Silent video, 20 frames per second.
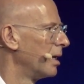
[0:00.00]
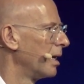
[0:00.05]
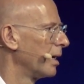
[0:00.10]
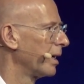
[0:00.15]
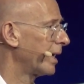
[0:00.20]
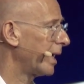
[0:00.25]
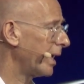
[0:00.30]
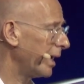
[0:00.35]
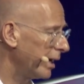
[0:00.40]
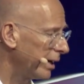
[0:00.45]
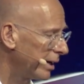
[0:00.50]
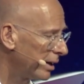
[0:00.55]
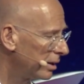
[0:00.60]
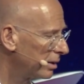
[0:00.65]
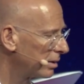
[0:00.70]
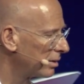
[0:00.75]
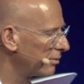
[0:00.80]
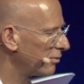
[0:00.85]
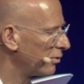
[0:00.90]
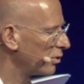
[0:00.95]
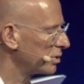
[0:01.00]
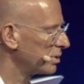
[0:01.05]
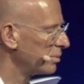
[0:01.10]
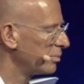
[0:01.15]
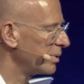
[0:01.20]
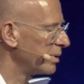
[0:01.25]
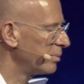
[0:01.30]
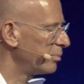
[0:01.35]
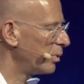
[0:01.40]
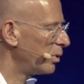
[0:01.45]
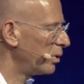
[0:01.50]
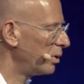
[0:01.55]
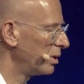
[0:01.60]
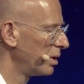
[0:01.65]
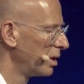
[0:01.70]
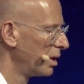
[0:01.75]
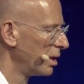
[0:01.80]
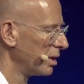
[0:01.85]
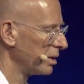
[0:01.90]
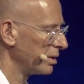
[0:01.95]
care for the people,
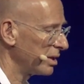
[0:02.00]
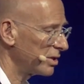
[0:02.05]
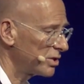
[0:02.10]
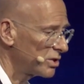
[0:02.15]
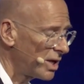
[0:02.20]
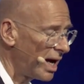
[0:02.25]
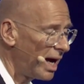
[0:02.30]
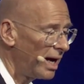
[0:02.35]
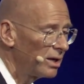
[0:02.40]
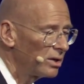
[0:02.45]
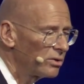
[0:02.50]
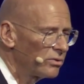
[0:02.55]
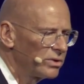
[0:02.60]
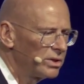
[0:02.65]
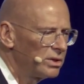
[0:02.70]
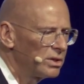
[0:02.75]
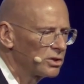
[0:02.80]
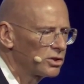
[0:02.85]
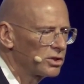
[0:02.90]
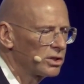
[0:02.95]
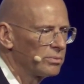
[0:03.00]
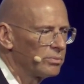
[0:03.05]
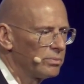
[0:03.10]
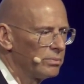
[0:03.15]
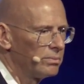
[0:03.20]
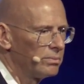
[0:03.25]
the style of leadership